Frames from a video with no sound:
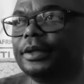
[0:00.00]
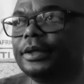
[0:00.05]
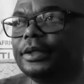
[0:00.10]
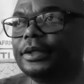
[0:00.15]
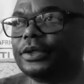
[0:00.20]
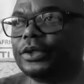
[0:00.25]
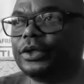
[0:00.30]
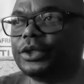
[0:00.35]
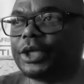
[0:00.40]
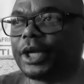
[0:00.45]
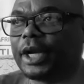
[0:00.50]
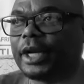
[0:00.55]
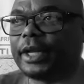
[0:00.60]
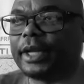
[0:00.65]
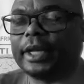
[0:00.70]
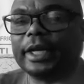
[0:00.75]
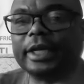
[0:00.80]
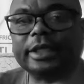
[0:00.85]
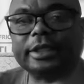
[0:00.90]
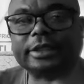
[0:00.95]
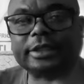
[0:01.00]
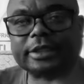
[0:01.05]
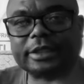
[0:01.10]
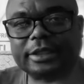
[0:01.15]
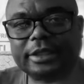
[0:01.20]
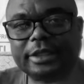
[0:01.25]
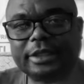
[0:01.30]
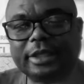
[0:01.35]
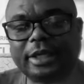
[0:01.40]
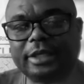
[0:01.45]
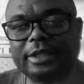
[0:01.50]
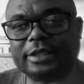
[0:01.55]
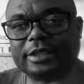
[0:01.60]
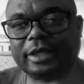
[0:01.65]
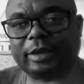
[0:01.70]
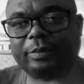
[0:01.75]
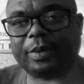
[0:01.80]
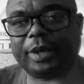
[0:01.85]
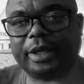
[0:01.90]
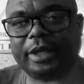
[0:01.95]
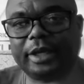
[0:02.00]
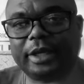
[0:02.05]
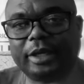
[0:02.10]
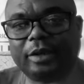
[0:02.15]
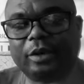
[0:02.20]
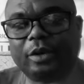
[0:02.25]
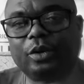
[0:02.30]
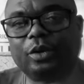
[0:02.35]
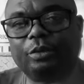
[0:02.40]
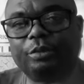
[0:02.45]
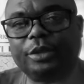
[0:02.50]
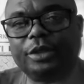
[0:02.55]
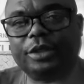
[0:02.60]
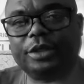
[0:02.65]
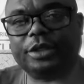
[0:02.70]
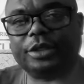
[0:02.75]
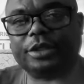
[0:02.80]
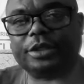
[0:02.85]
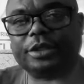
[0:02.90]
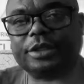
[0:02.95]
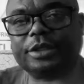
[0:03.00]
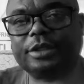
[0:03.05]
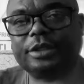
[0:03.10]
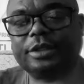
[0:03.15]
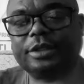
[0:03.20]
social ills that is happening in our communities.